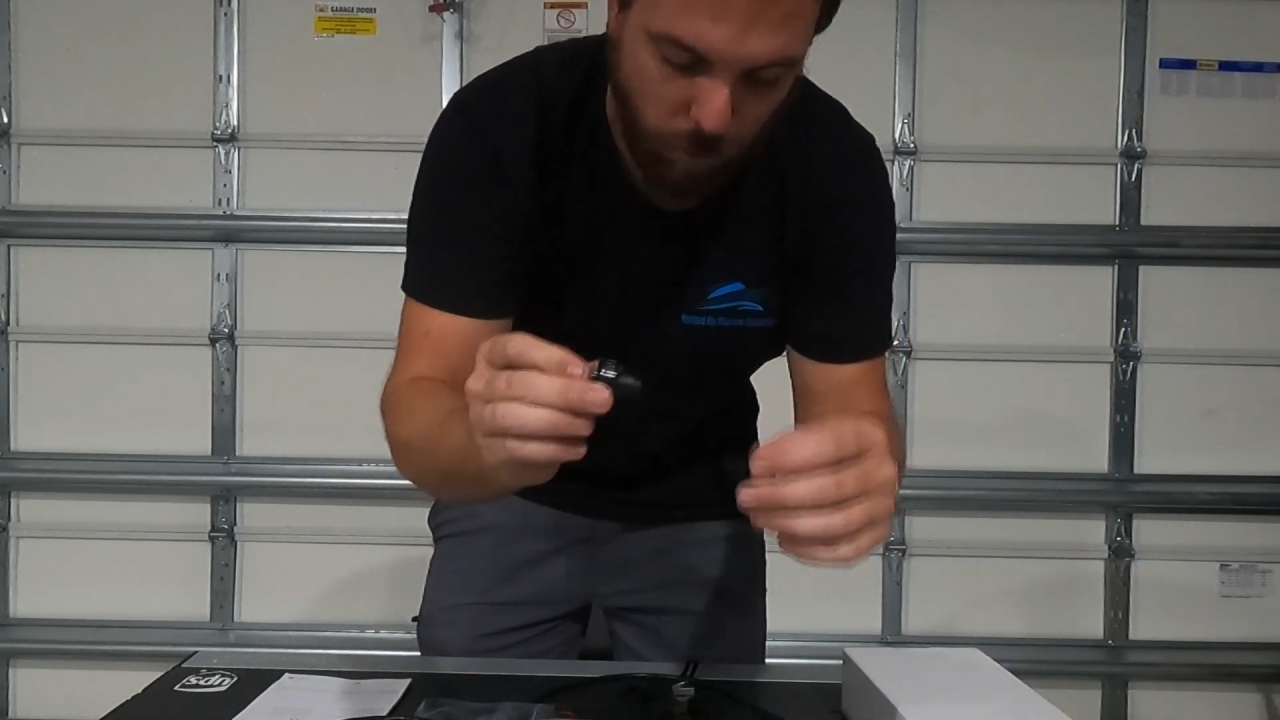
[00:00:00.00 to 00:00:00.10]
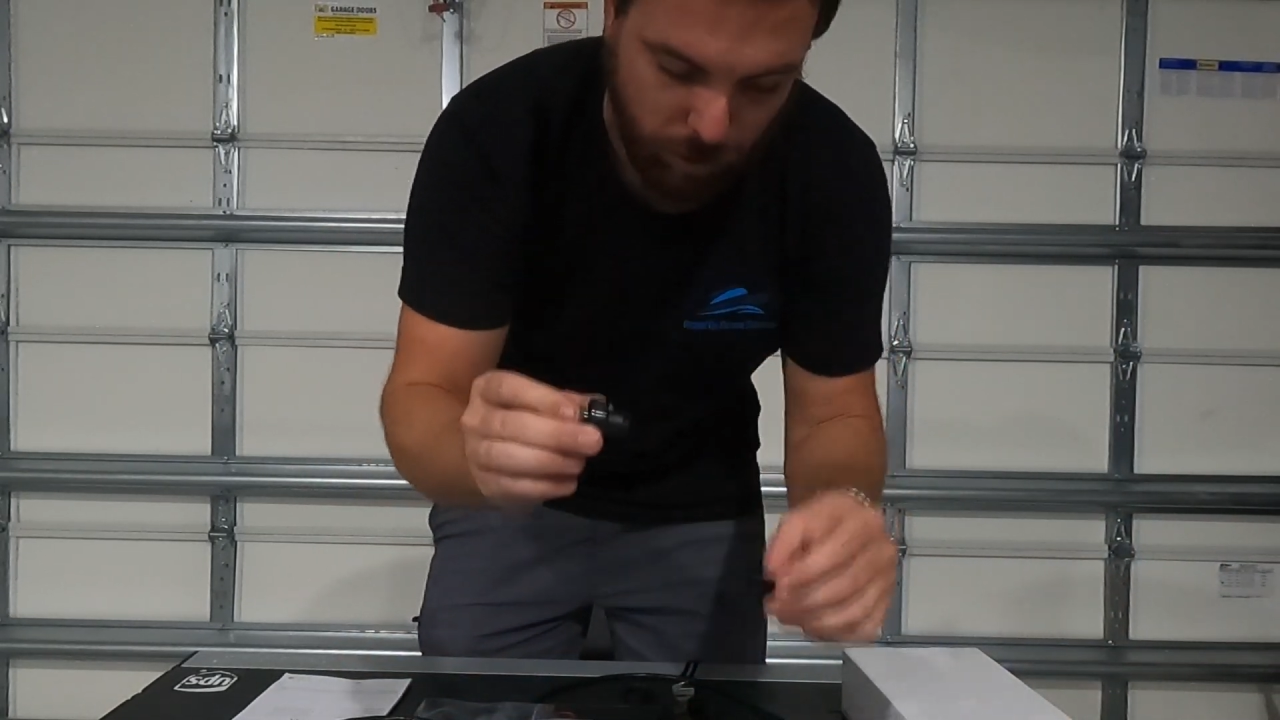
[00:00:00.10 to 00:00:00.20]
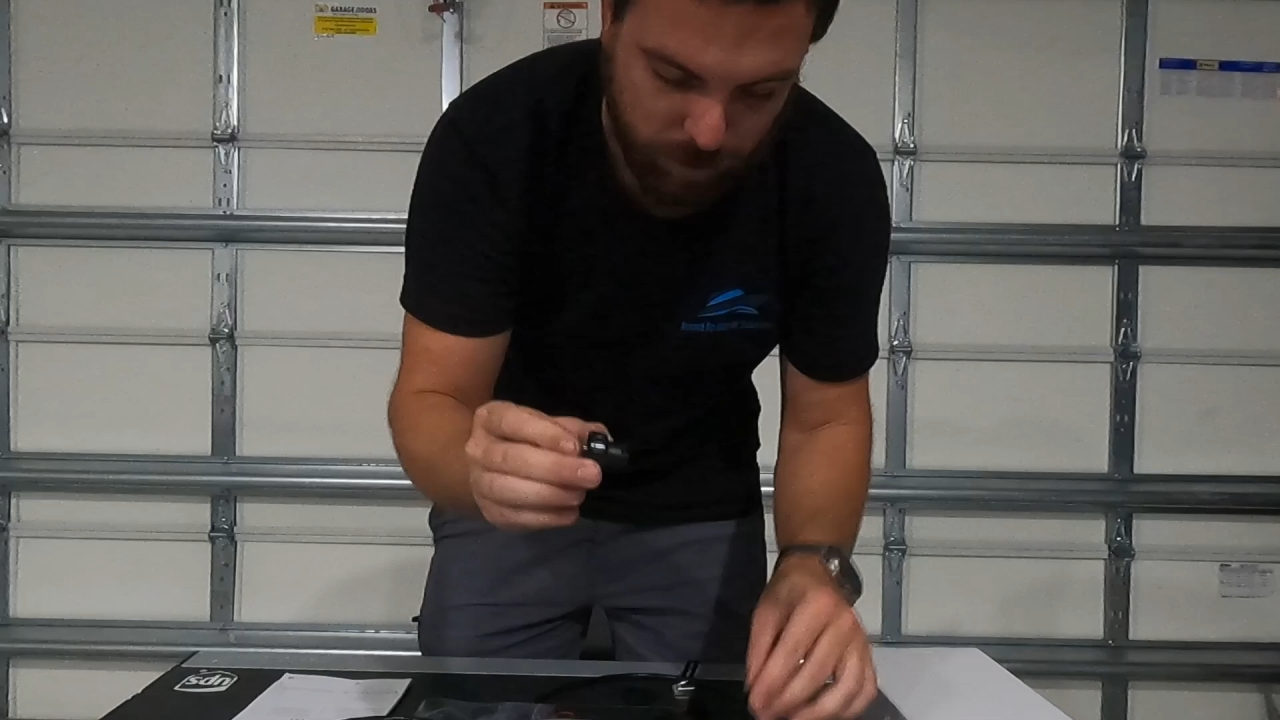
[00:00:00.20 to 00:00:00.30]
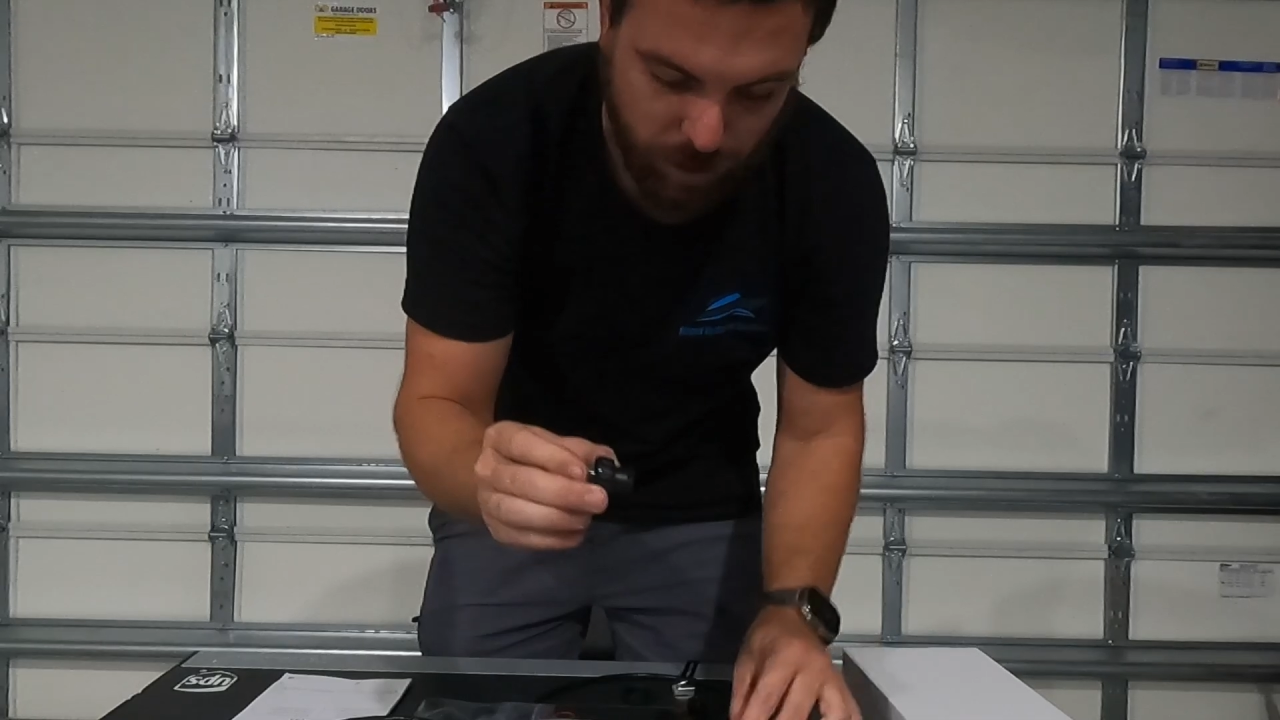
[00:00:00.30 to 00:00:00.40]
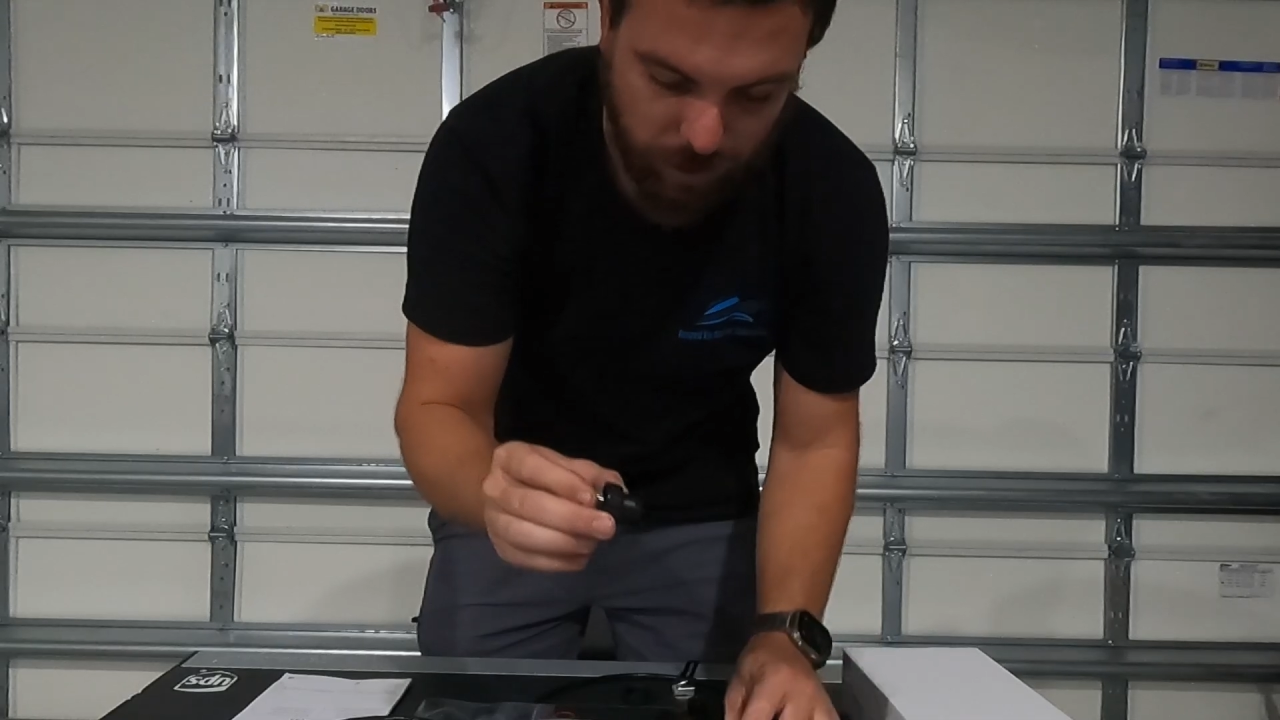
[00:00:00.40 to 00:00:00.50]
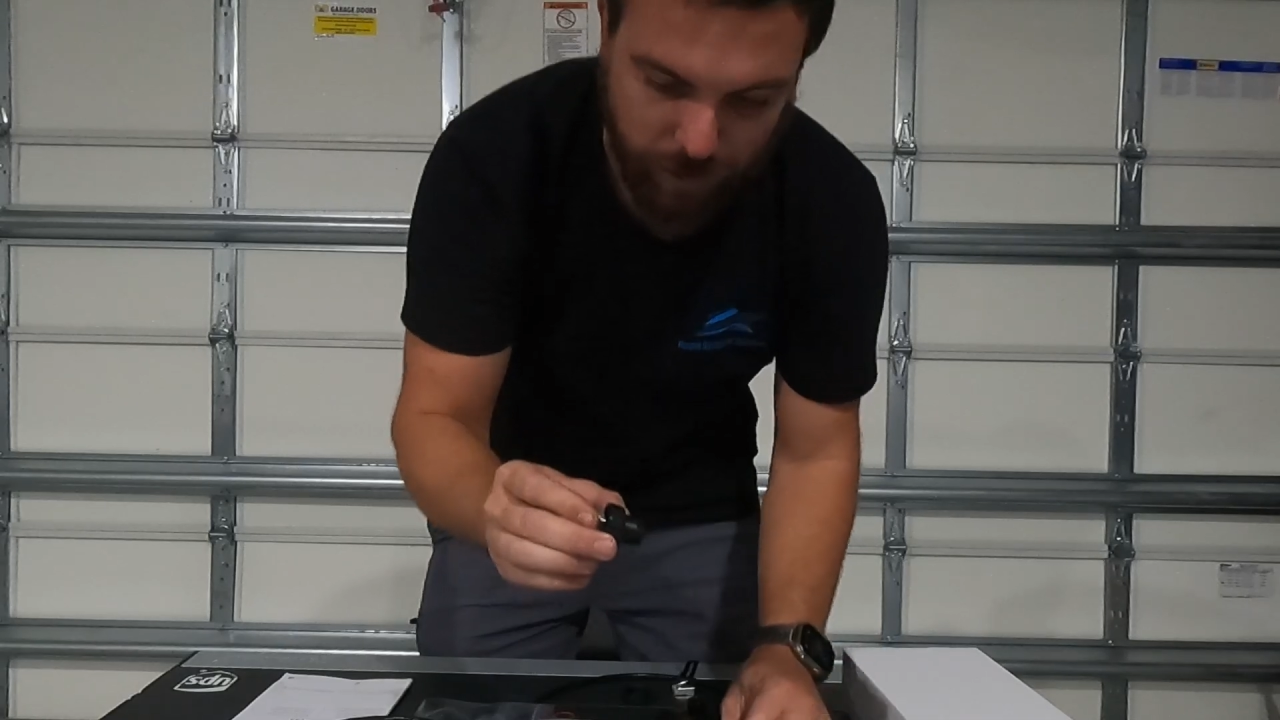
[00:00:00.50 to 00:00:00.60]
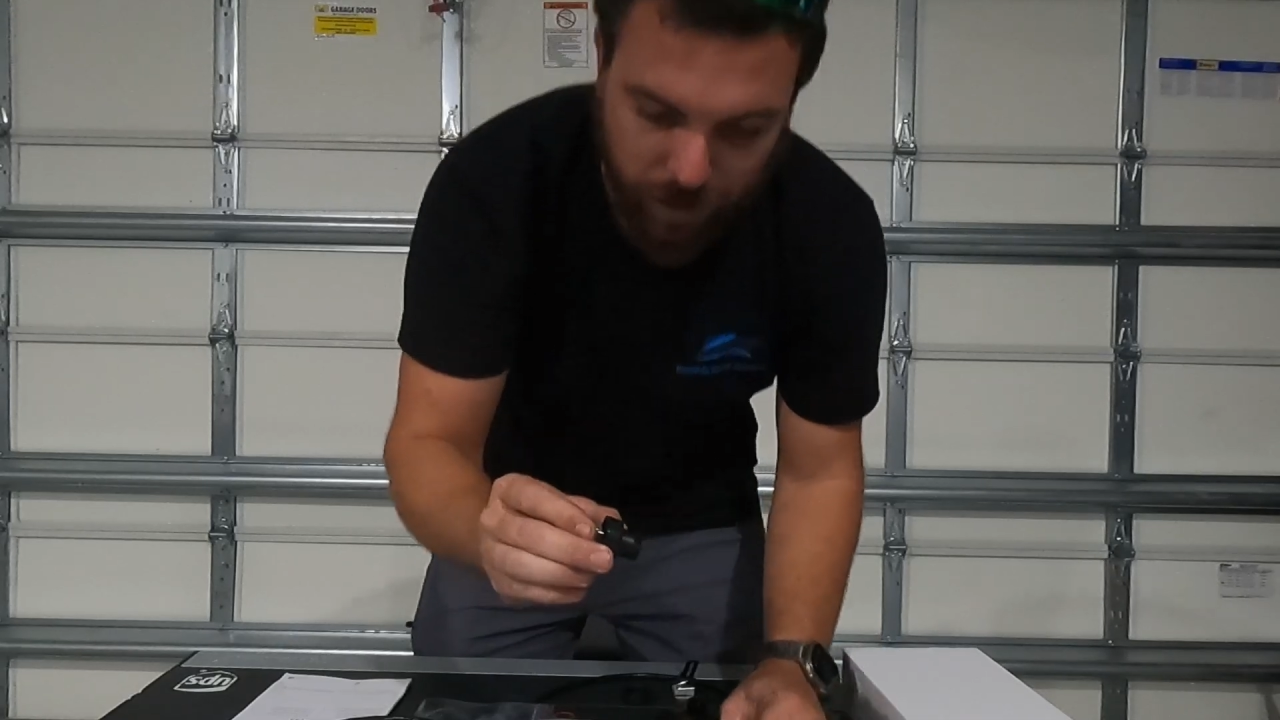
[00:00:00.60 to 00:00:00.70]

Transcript: watertight